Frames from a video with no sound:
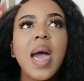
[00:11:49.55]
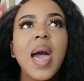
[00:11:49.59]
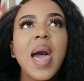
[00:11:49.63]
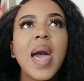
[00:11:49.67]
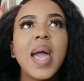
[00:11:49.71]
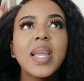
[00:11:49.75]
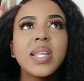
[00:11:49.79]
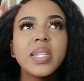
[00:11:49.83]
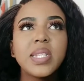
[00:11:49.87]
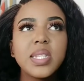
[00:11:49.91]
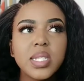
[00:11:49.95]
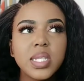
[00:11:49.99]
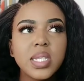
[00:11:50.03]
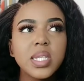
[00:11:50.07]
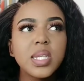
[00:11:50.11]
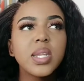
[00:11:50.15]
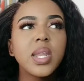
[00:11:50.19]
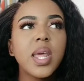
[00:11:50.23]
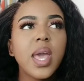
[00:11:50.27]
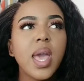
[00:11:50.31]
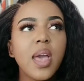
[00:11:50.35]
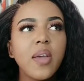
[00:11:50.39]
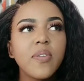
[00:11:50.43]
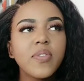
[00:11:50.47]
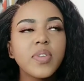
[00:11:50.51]
I did
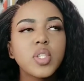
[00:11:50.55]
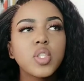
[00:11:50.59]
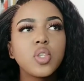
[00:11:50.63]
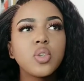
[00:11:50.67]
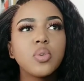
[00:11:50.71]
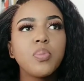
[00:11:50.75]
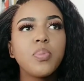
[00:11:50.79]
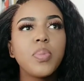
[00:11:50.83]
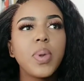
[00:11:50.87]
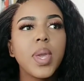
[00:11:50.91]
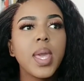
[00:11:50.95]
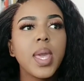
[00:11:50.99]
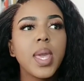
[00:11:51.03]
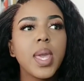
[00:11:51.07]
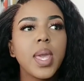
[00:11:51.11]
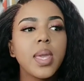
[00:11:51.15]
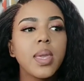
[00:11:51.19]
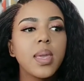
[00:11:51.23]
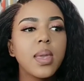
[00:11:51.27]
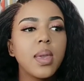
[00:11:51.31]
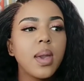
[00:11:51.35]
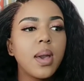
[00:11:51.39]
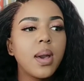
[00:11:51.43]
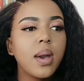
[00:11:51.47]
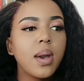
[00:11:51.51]
have to
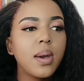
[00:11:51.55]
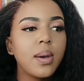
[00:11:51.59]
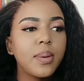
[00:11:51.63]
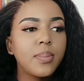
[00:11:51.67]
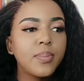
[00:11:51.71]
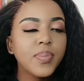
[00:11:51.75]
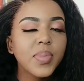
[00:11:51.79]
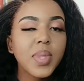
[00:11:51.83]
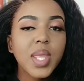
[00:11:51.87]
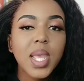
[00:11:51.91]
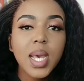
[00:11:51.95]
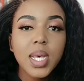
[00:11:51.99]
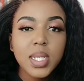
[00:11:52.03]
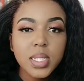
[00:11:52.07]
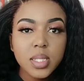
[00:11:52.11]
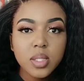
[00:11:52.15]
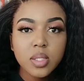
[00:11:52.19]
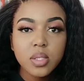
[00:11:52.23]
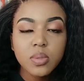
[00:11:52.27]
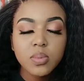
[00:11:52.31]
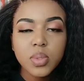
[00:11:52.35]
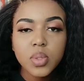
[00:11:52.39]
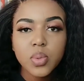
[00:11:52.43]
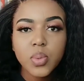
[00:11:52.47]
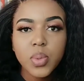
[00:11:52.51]
pay
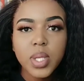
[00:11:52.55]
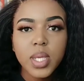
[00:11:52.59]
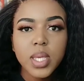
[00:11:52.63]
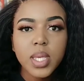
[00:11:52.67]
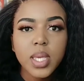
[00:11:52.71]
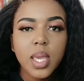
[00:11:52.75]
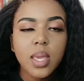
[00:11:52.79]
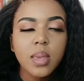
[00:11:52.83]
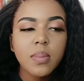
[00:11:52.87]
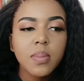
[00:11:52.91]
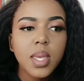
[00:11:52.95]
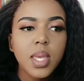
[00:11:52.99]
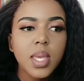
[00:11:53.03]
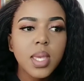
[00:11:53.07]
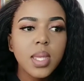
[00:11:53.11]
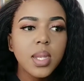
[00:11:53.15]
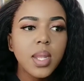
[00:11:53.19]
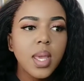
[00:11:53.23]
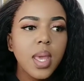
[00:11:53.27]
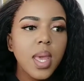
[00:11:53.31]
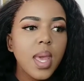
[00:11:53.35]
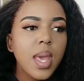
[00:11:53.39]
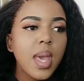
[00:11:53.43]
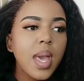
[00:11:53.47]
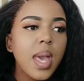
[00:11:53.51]
customs when it came in.